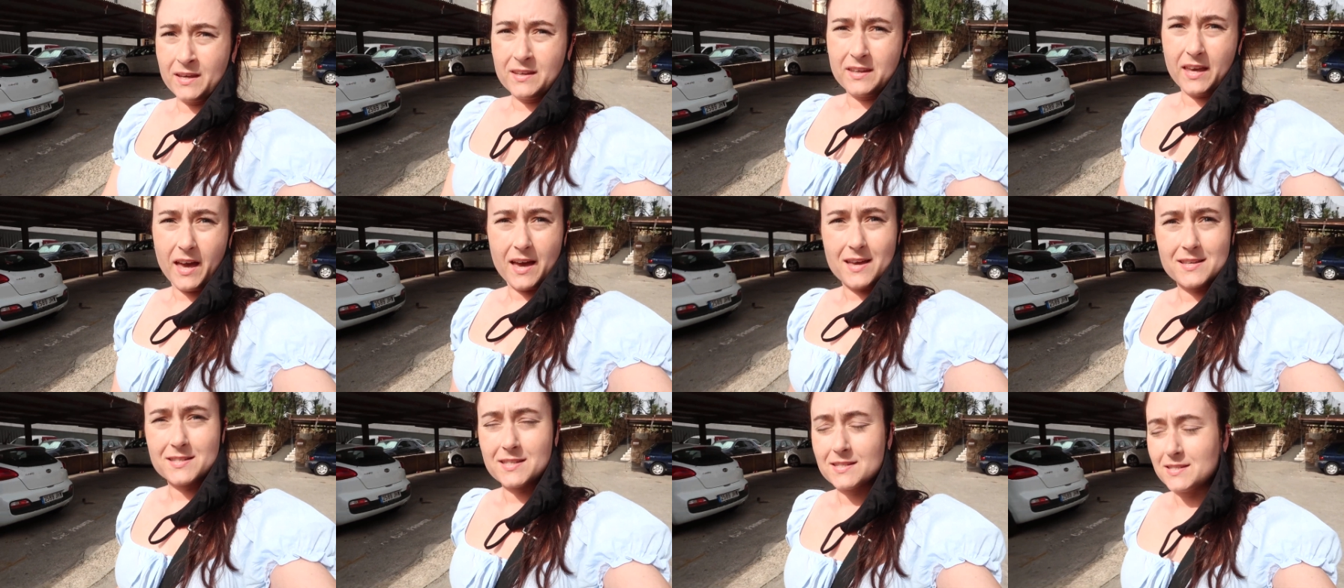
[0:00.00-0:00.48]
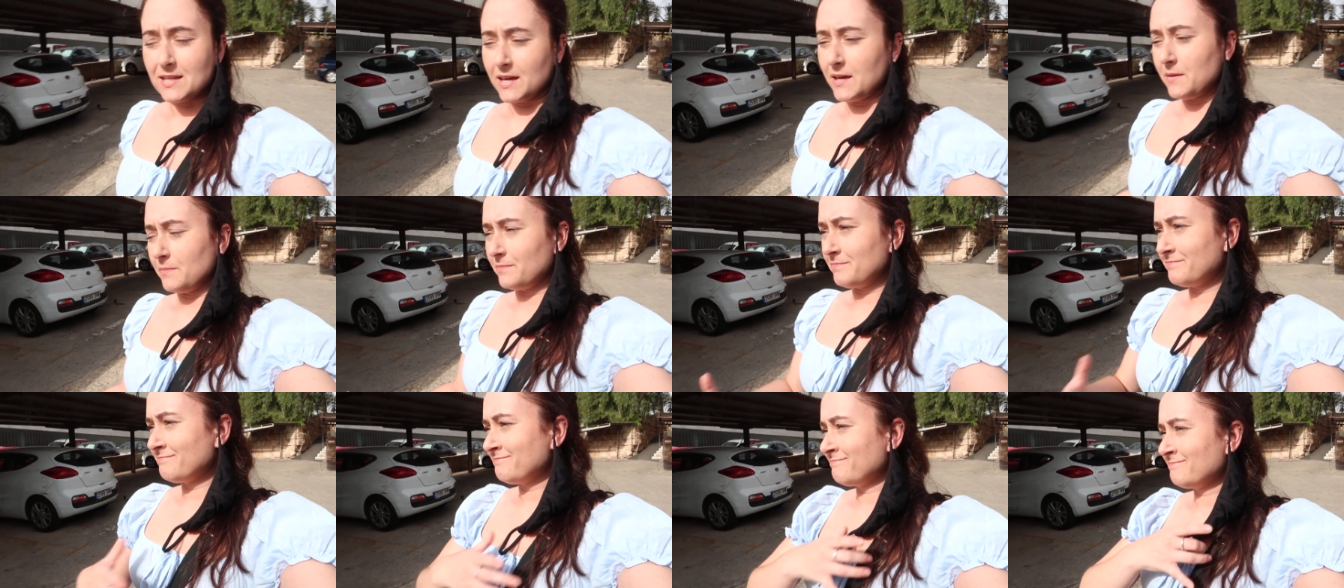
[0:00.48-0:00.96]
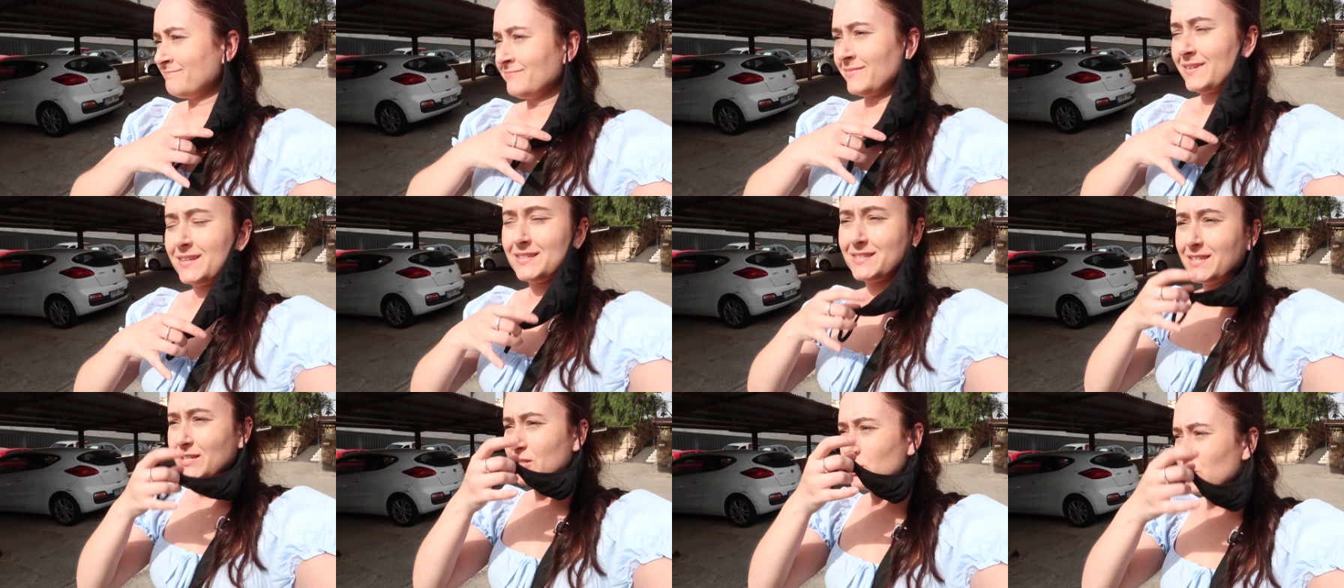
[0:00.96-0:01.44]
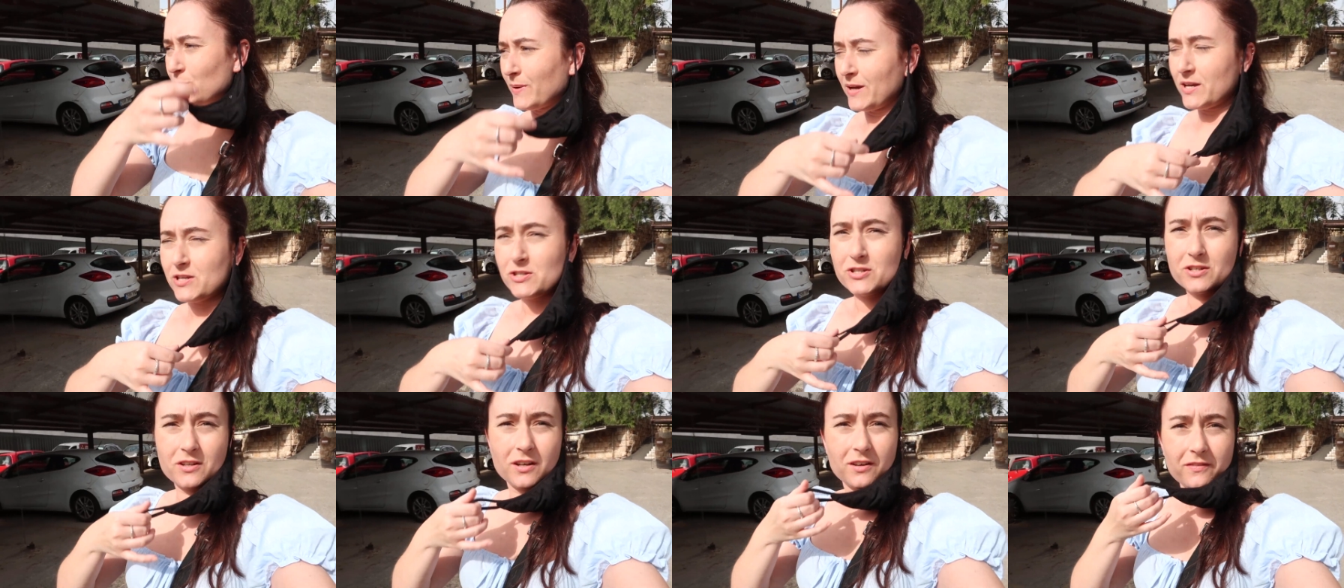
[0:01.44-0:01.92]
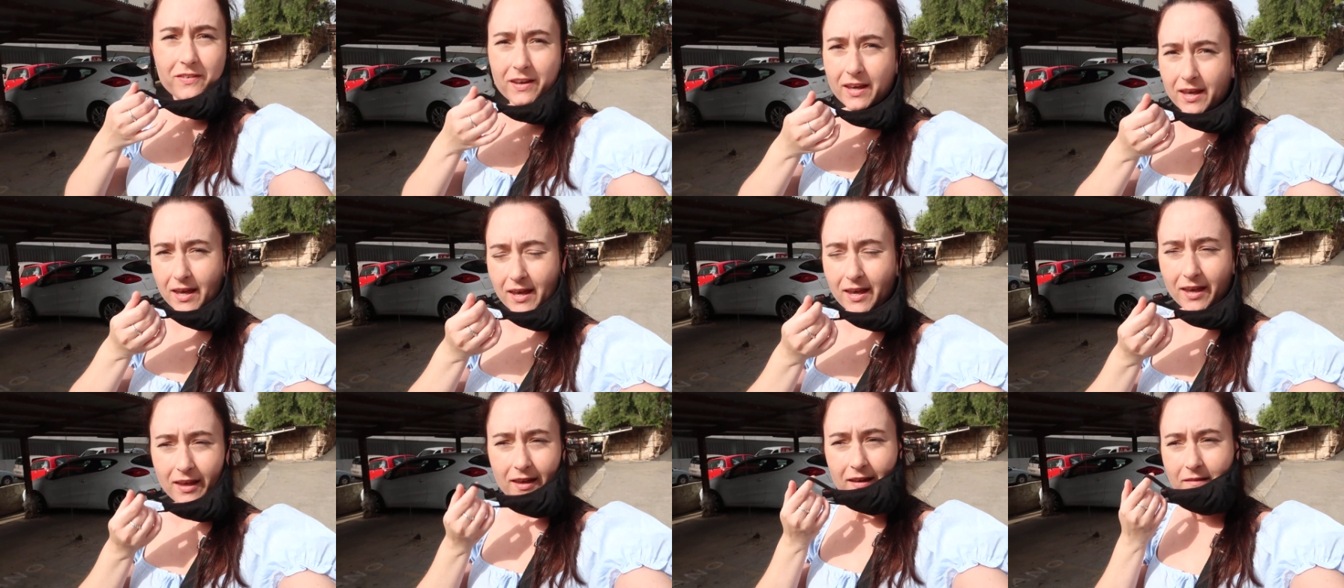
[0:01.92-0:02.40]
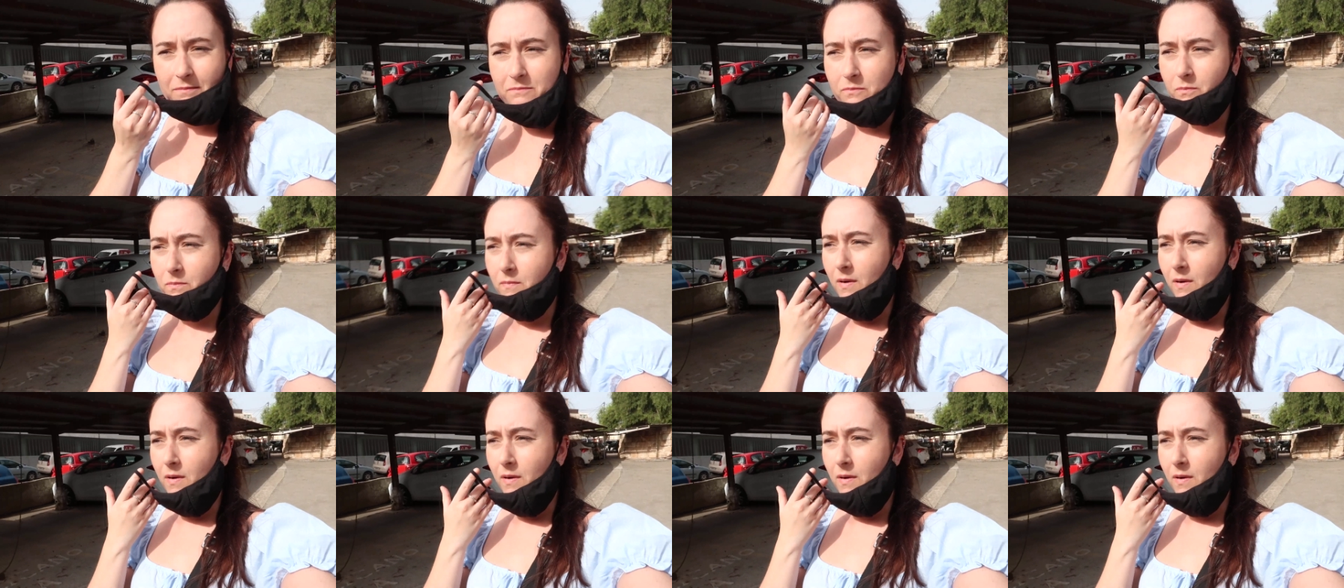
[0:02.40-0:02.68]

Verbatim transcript: yeah, it's the same situation over here.